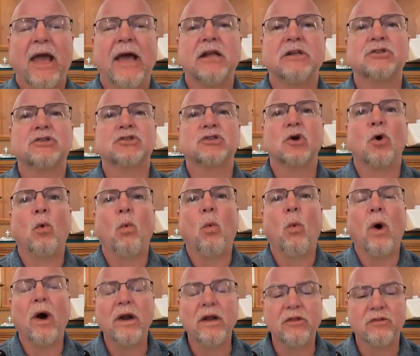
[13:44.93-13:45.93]
And so
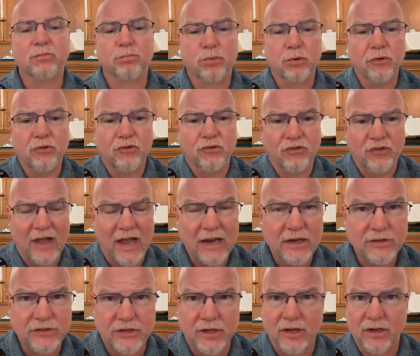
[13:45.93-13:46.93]
what is
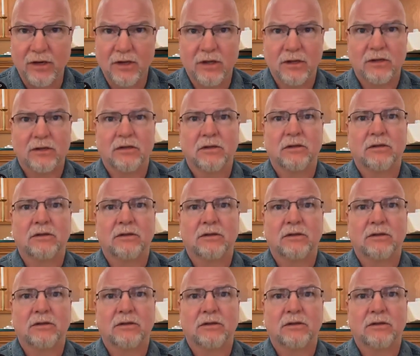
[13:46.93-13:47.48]
presented